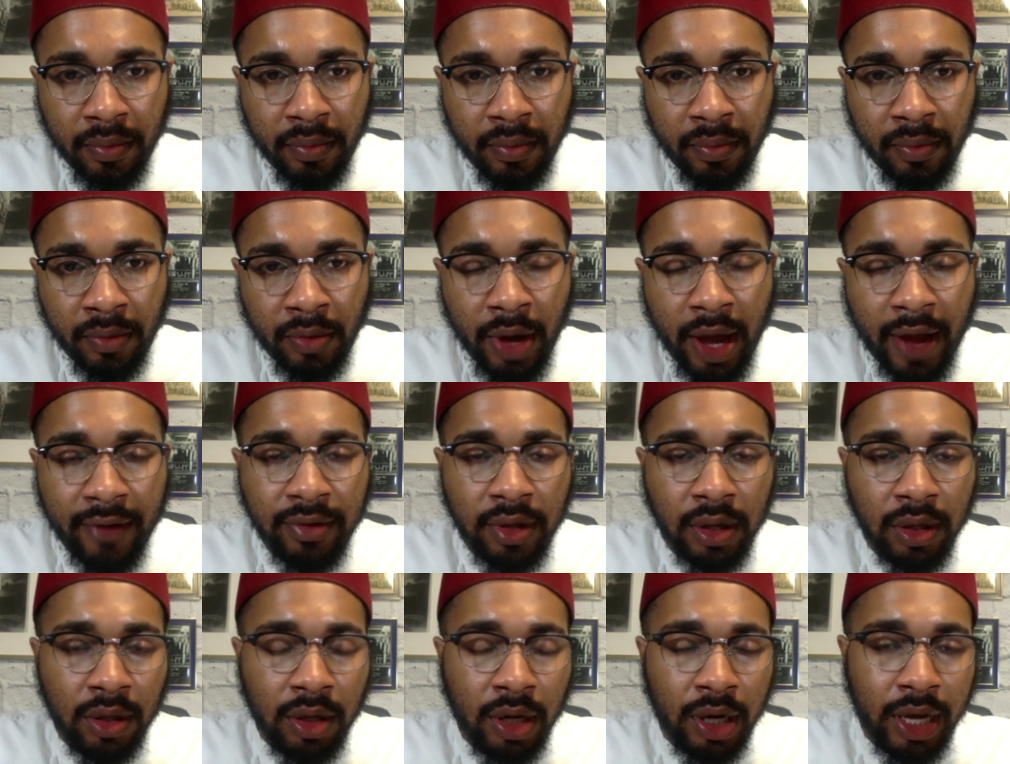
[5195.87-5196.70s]
you have
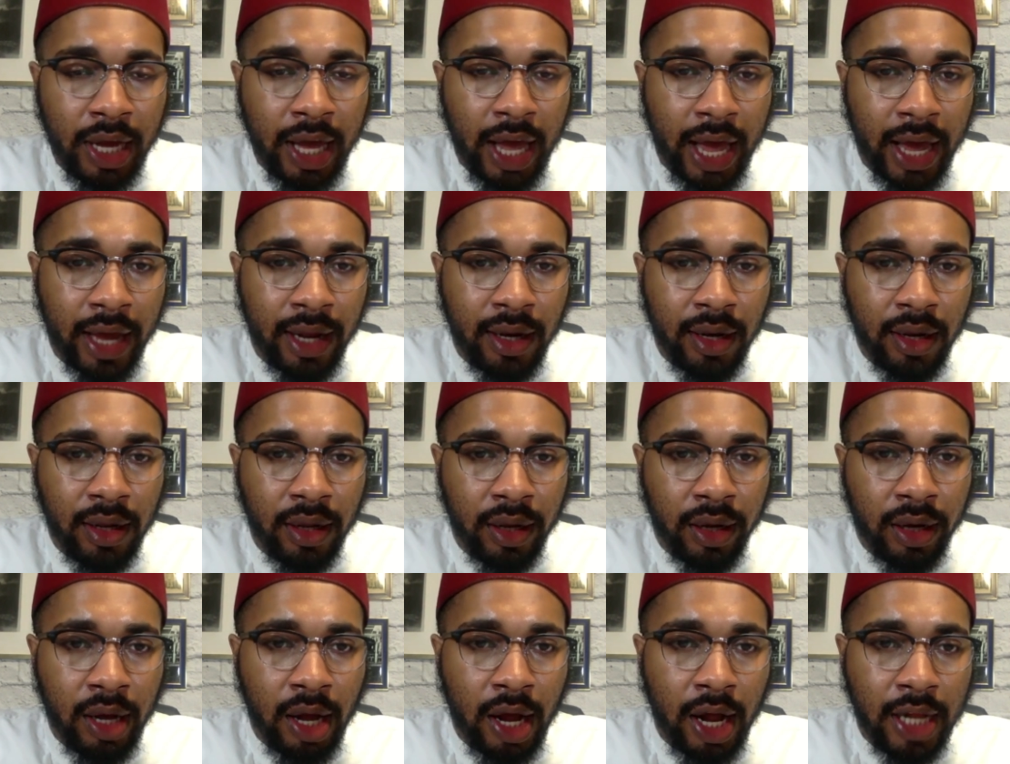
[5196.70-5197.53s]
to look at the
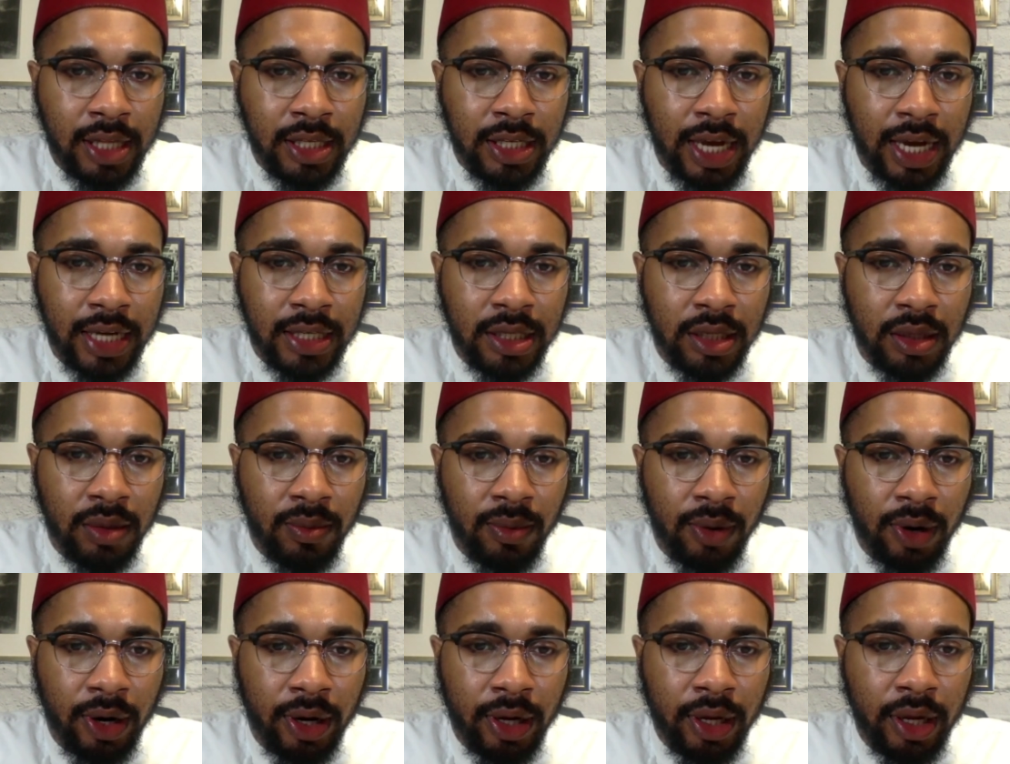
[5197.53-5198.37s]
context of the
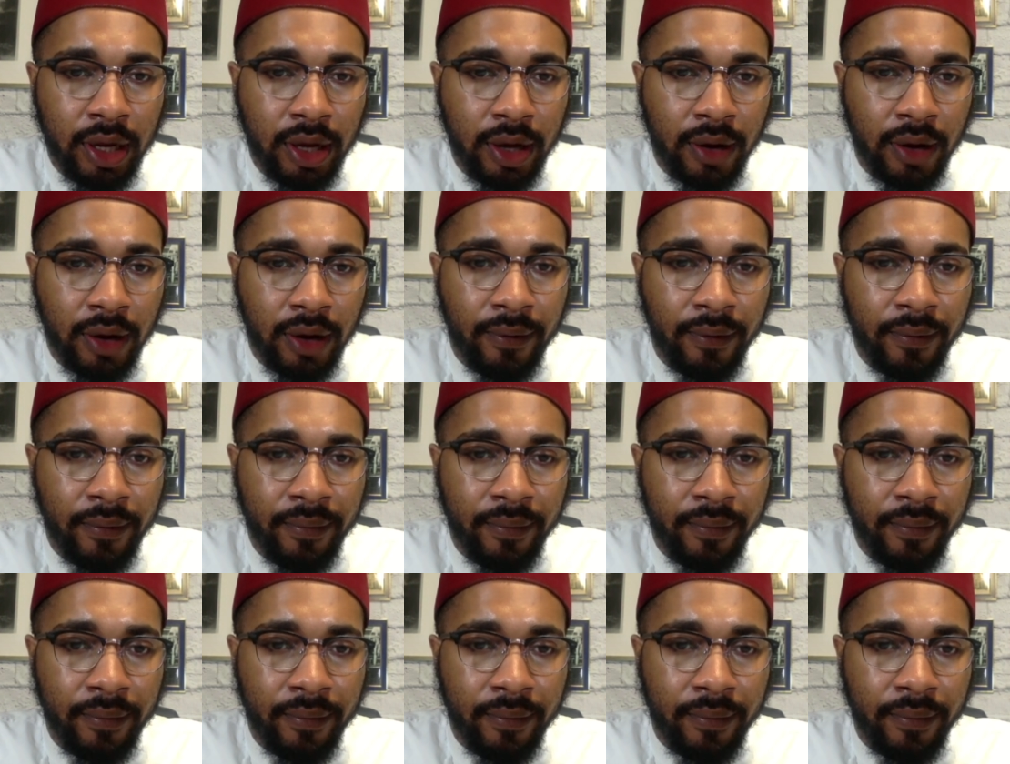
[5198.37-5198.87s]
word "kill."